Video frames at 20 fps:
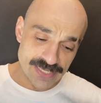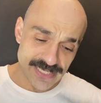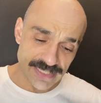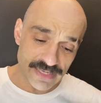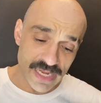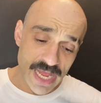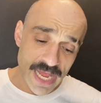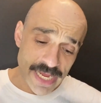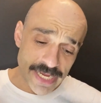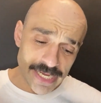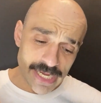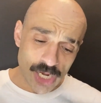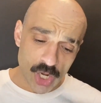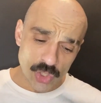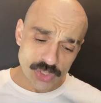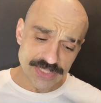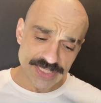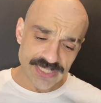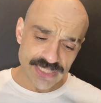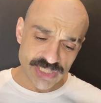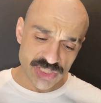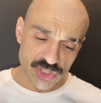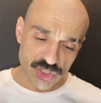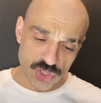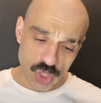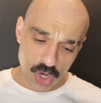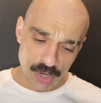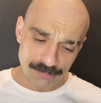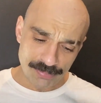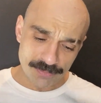He says, he lost his
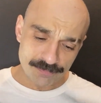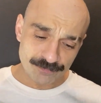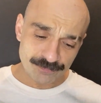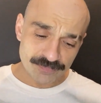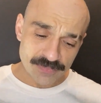job